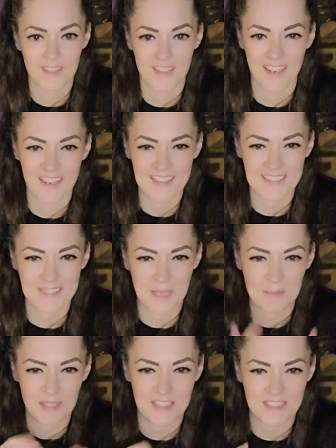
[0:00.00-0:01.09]
and I can
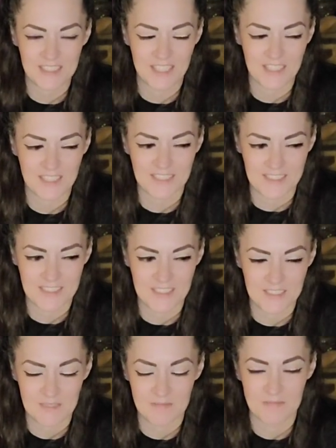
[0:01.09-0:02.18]
stop like talking in
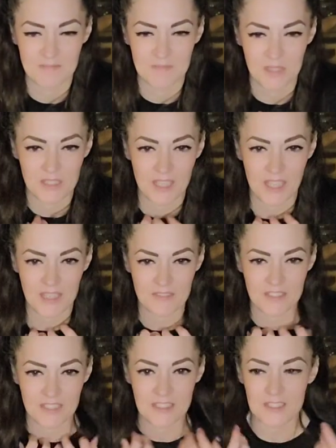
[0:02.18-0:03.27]

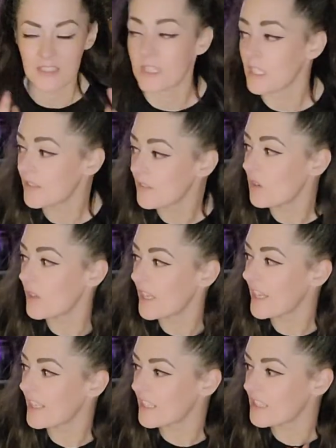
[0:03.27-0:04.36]
unaliveness. Even though,
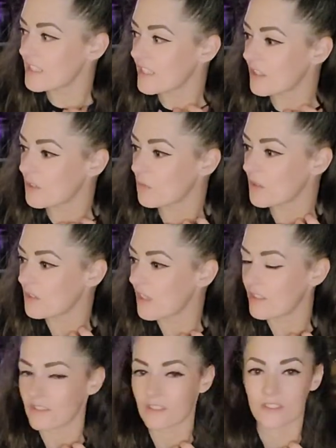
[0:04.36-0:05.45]
again, it is the underworld
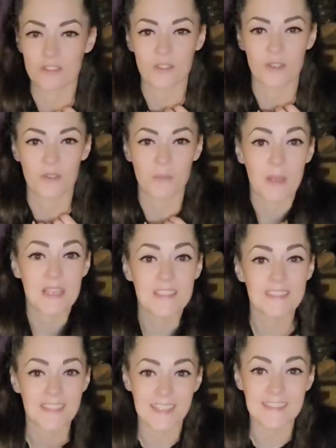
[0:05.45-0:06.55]
altar, so it makes
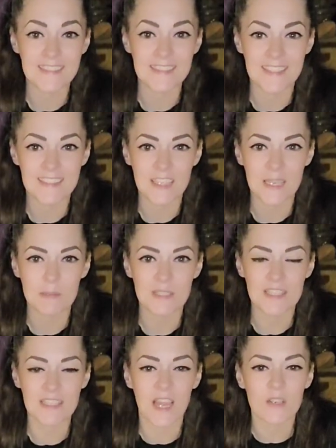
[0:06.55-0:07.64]
sense that it's
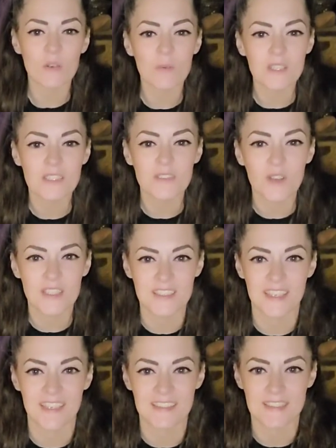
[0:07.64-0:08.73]
happening. I don't want to leave you guys
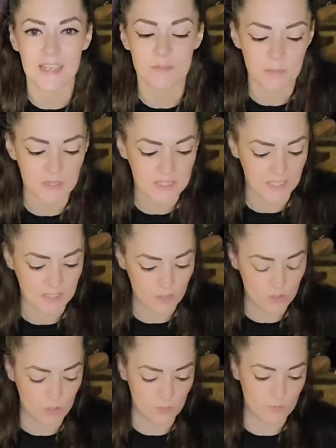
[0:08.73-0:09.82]
again because I have to put this on
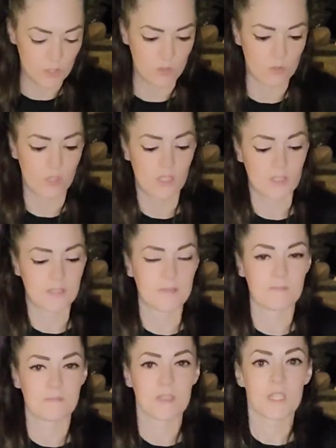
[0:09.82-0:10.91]
YouTube too.
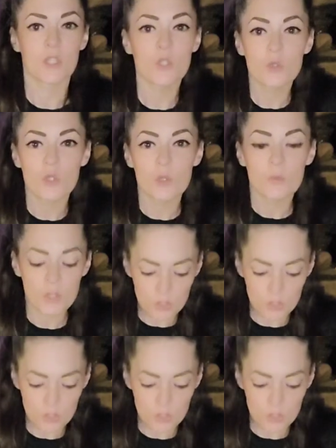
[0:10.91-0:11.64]
YouTube